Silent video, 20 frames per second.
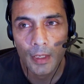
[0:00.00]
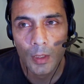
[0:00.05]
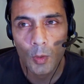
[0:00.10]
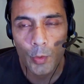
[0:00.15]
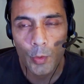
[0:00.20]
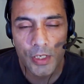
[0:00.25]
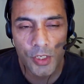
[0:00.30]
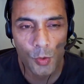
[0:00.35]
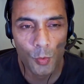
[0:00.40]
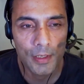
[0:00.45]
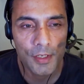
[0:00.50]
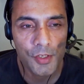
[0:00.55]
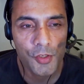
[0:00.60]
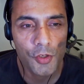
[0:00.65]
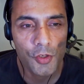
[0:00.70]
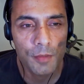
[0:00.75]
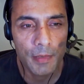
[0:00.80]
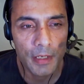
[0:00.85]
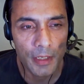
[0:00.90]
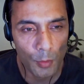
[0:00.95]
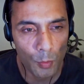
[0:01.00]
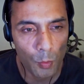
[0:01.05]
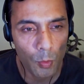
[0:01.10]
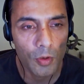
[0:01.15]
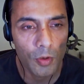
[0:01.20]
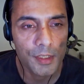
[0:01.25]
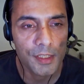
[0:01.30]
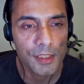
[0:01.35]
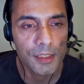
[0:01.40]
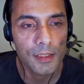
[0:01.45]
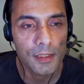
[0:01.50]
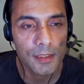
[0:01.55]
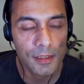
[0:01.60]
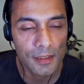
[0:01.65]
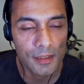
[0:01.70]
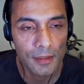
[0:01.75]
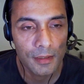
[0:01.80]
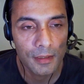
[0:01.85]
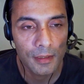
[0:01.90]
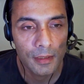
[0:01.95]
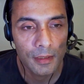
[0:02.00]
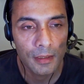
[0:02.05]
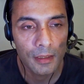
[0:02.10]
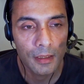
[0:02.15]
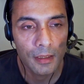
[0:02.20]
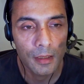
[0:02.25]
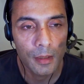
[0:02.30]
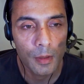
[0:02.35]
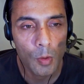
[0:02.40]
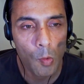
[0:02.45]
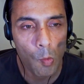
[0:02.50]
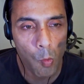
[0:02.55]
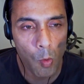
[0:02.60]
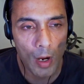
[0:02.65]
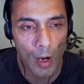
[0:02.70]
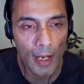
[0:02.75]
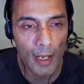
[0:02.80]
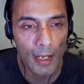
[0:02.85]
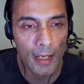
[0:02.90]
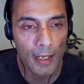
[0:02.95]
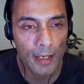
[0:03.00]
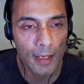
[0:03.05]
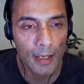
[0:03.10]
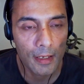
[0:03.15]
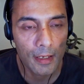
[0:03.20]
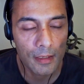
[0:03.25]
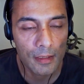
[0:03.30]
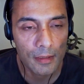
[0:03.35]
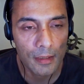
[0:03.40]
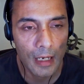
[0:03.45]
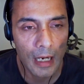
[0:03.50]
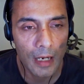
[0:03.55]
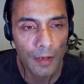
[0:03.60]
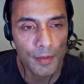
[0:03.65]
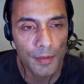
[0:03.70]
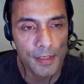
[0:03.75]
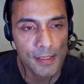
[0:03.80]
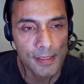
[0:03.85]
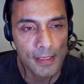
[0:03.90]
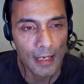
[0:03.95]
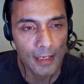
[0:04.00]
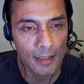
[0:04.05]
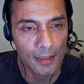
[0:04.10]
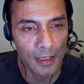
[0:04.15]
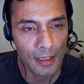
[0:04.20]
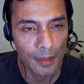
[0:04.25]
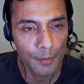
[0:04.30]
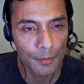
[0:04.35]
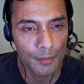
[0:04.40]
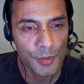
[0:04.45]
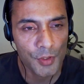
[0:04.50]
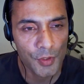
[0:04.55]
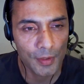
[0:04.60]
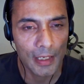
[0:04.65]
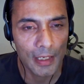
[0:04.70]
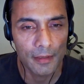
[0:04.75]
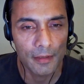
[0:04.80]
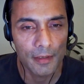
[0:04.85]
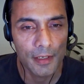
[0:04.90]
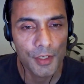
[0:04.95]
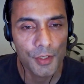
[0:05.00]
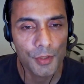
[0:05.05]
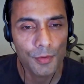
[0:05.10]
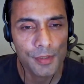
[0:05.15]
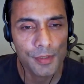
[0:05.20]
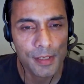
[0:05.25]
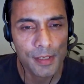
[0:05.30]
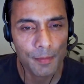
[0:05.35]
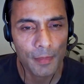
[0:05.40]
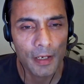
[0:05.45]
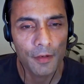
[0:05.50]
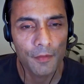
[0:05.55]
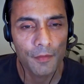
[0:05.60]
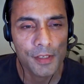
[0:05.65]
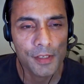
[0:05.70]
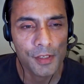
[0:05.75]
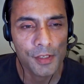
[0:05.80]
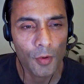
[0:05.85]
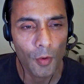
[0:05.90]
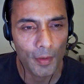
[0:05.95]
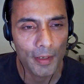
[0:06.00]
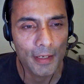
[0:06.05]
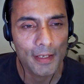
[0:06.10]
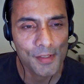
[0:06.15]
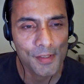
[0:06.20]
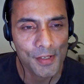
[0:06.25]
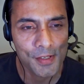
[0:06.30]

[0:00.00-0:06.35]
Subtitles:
which one should be rewarded, why, and how does that come together into some kind of a scoring